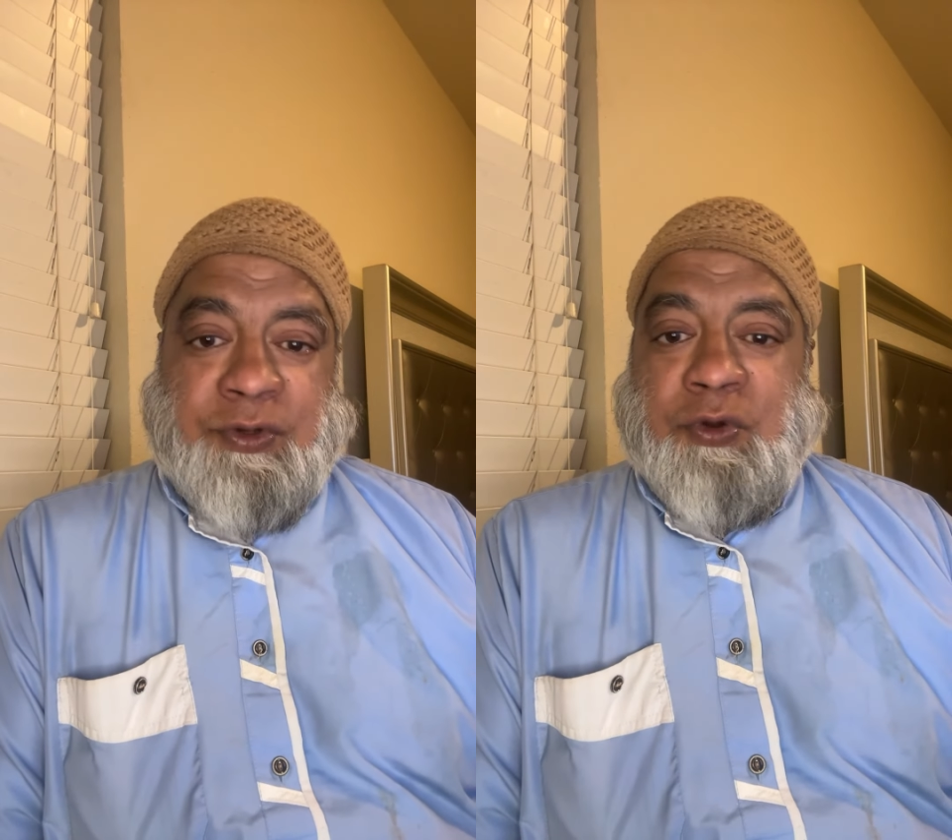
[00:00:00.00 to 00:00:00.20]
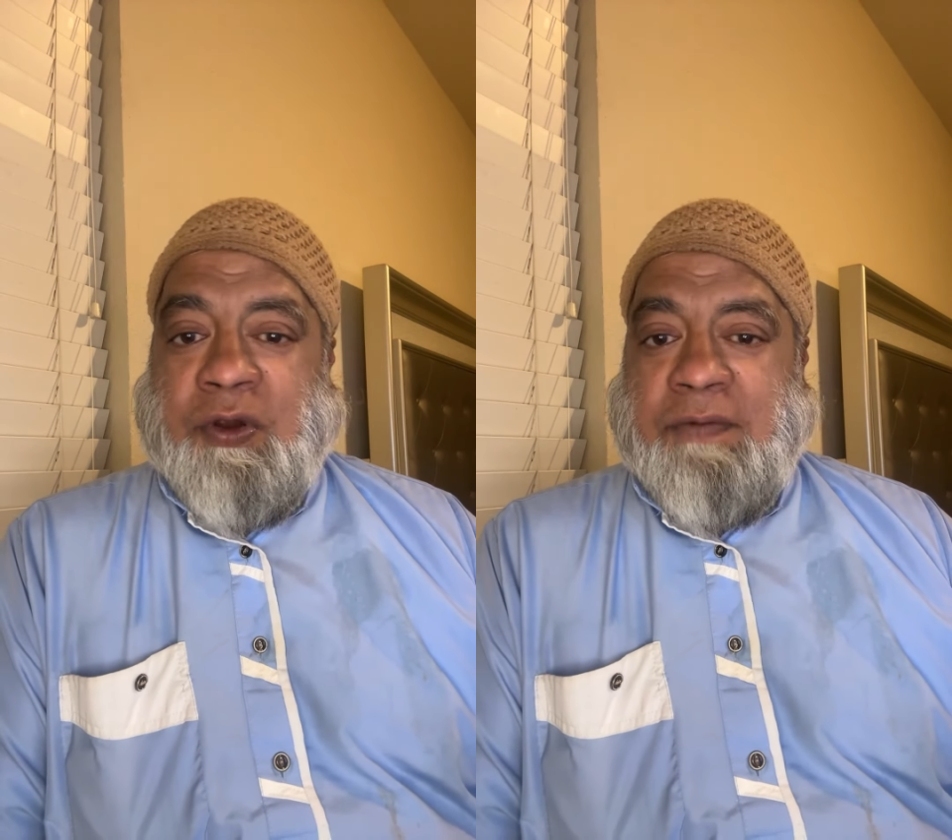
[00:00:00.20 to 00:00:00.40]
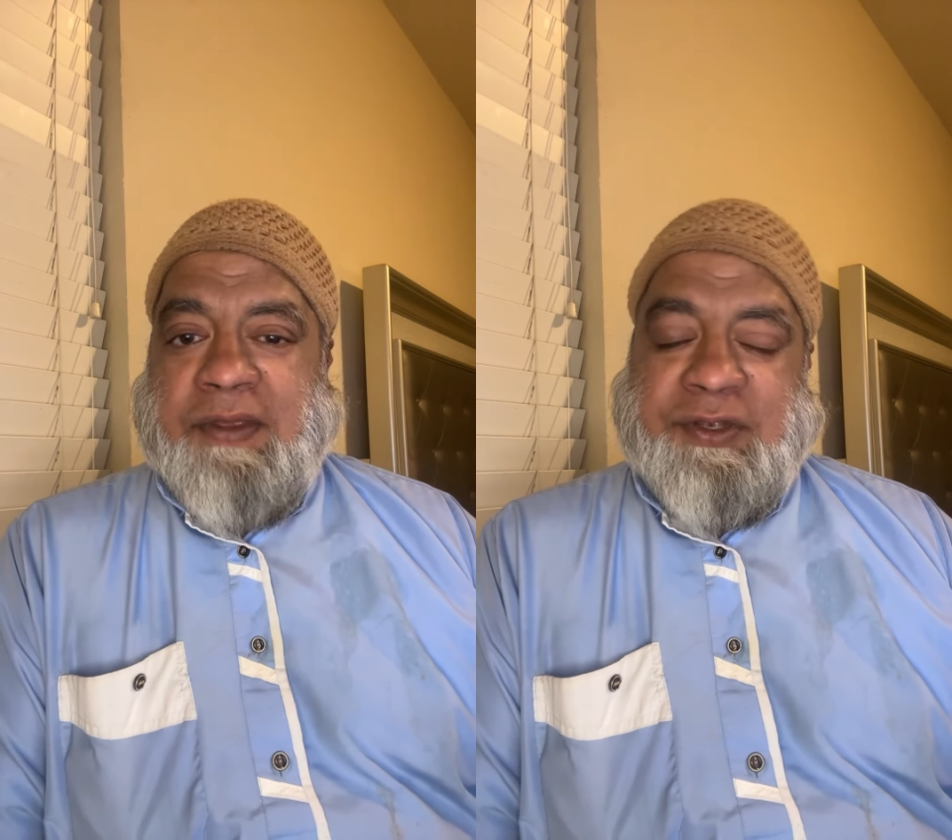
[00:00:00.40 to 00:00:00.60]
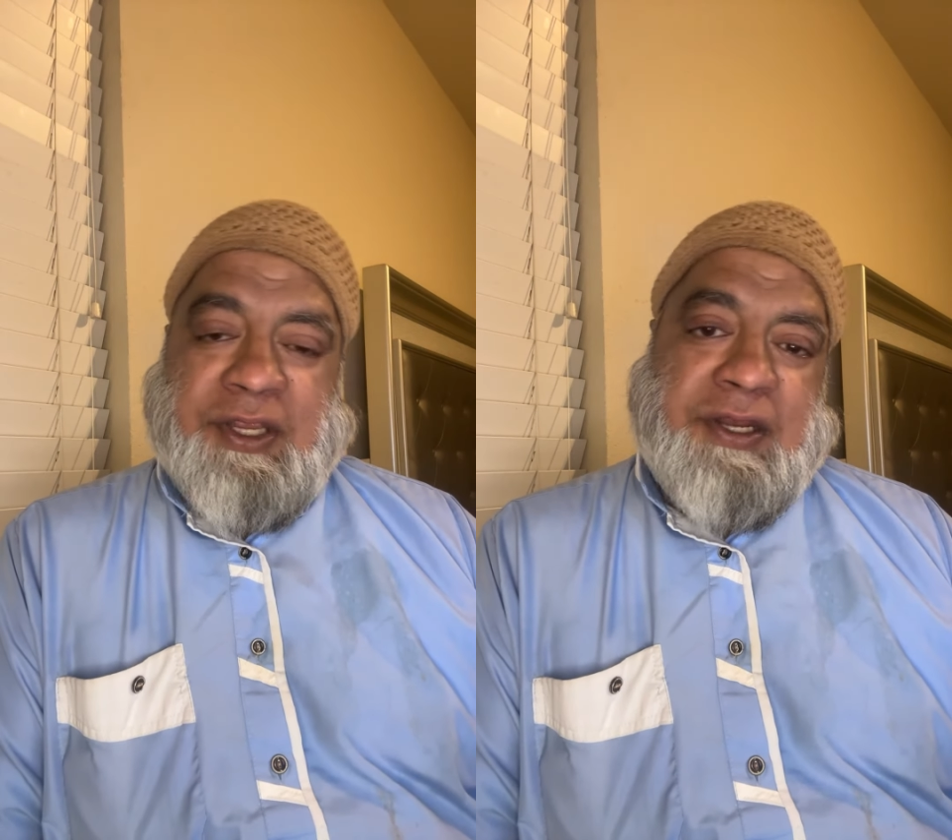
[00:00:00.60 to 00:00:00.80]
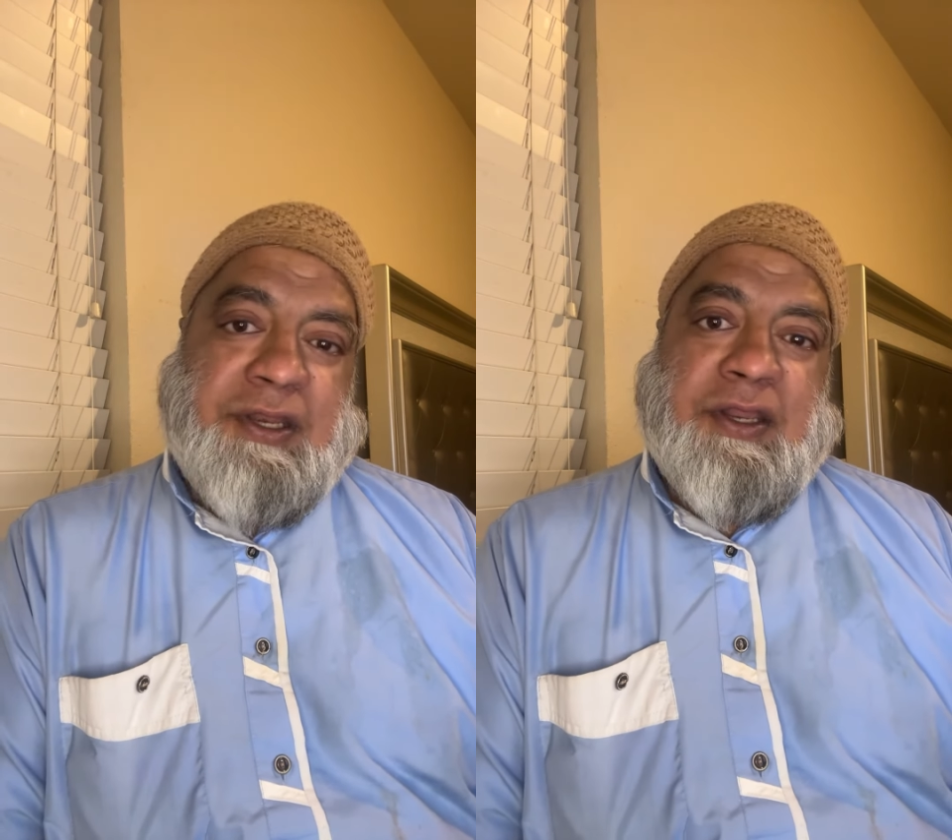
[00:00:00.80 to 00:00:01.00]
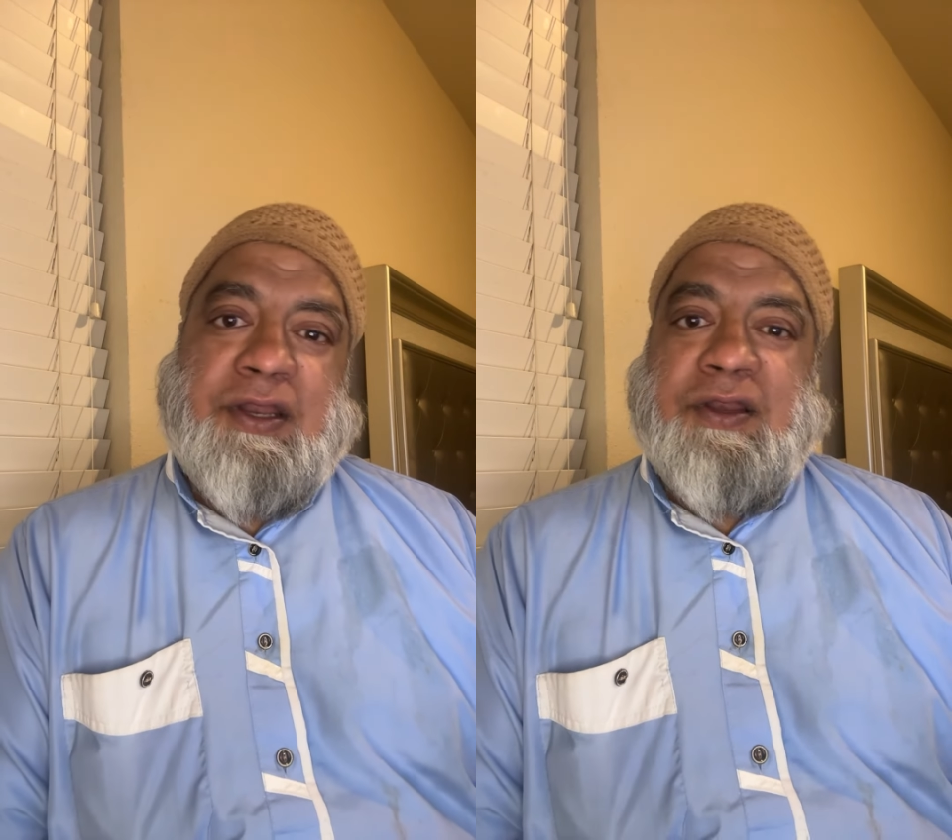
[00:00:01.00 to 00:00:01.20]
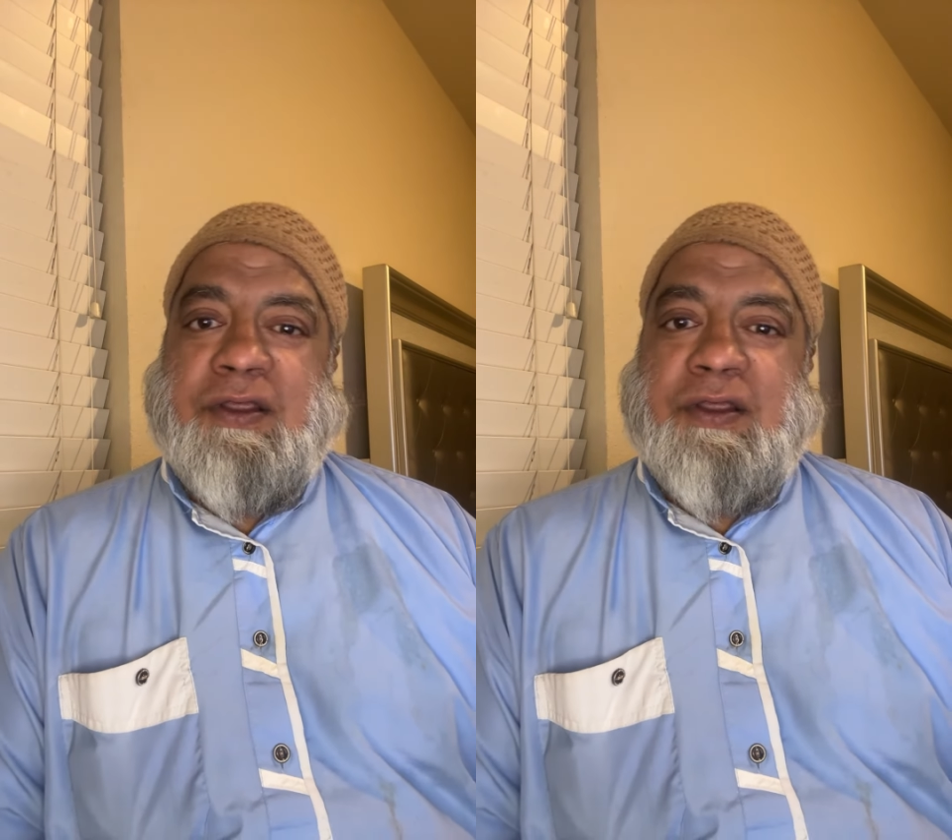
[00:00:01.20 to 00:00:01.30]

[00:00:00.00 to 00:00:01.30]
We'll talk about that in